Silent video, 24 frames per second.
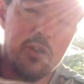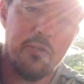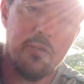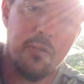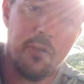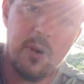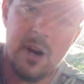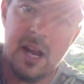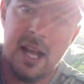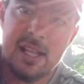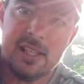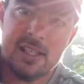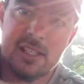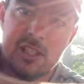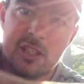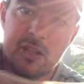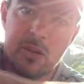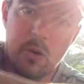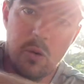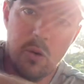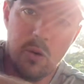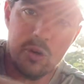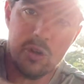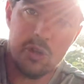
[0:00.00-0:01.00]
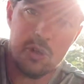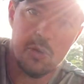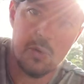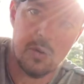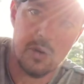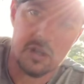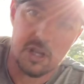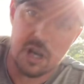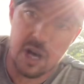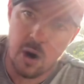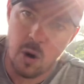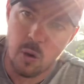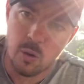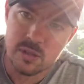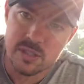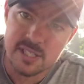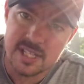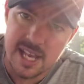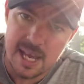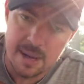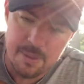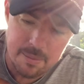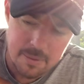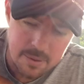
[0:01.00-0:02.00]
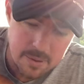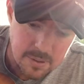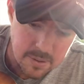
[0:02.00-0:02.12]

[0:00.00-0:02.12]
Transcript: frets, a whole step.